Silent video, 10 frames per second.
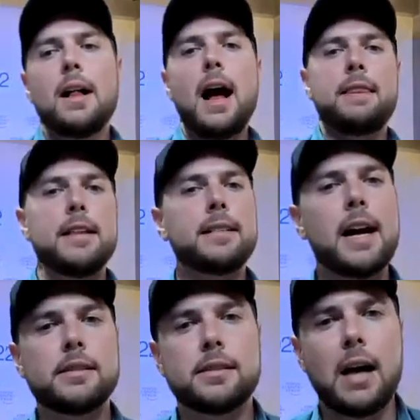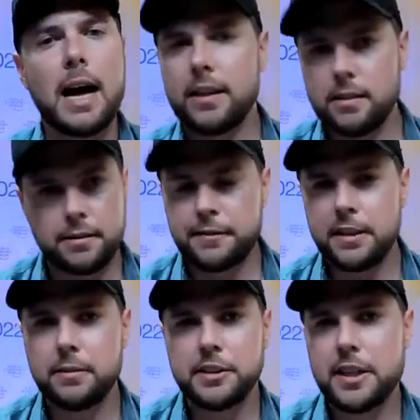I think that's, I can
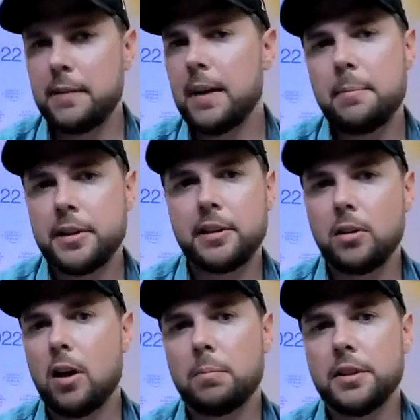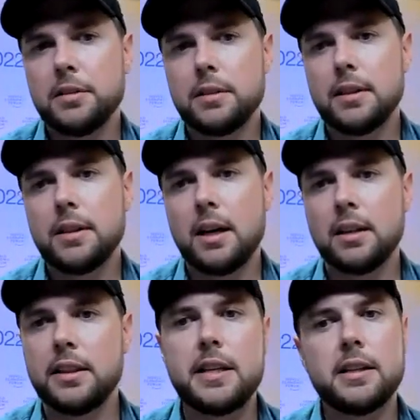definitively say I've not been here long, but
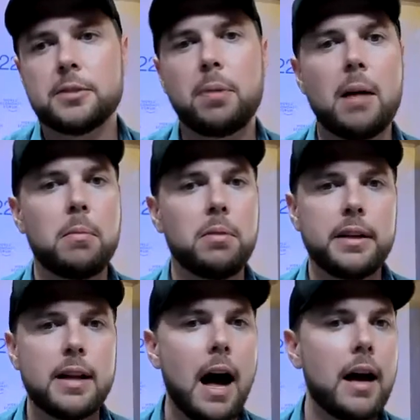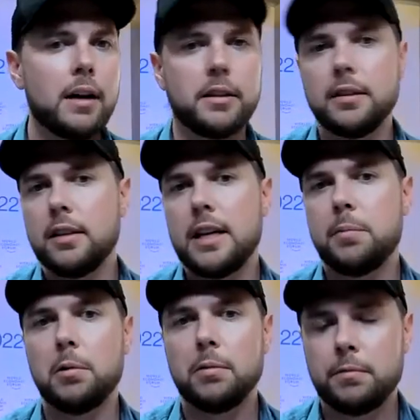elite is probably not a good
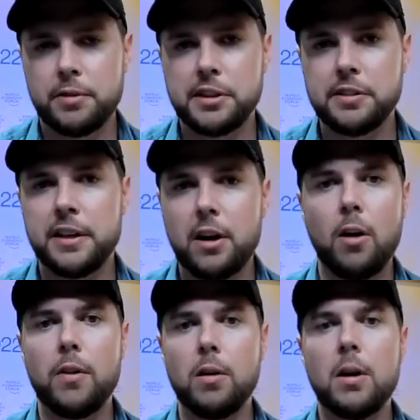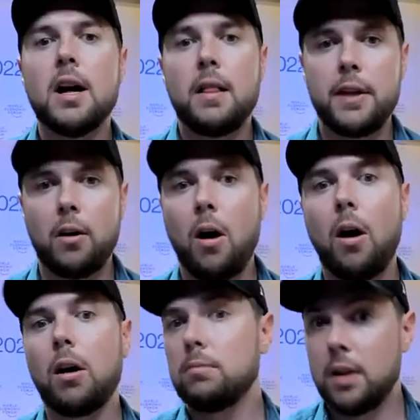label for this event. Although there
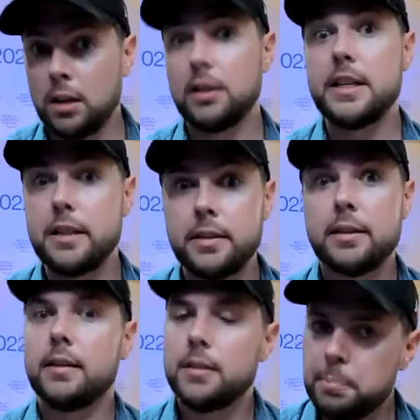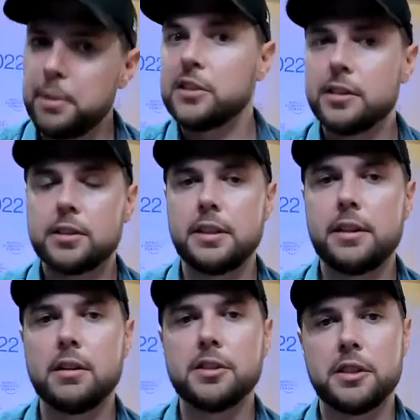are elite business
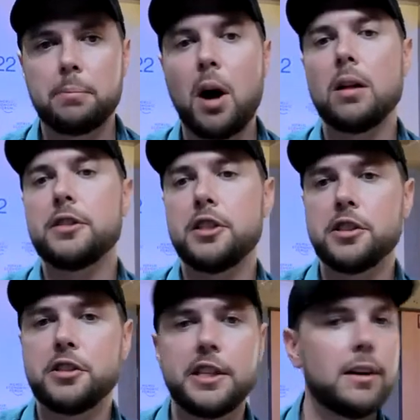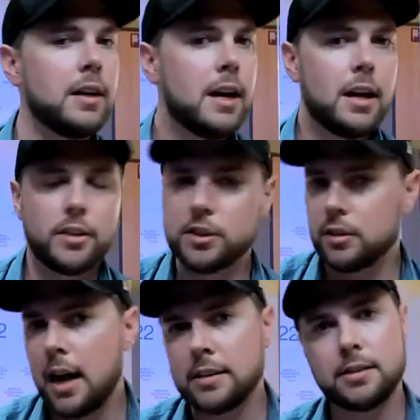leaders and politicians here. There's
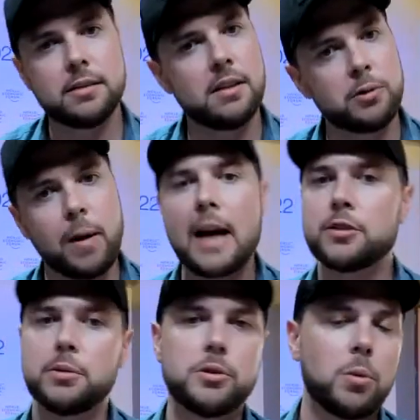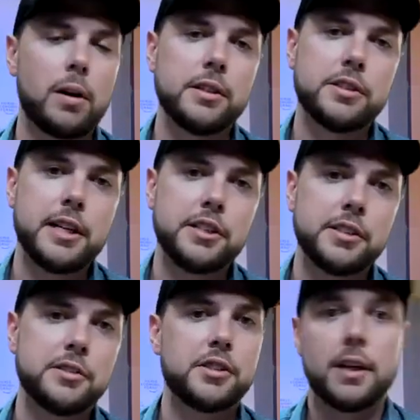lots of grassroots
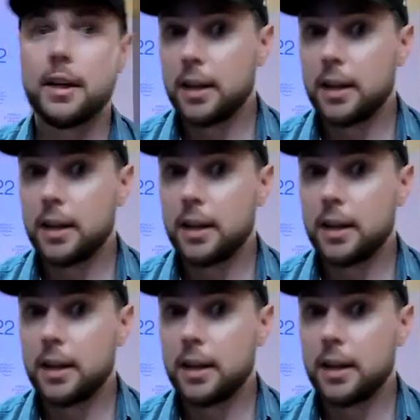organizations,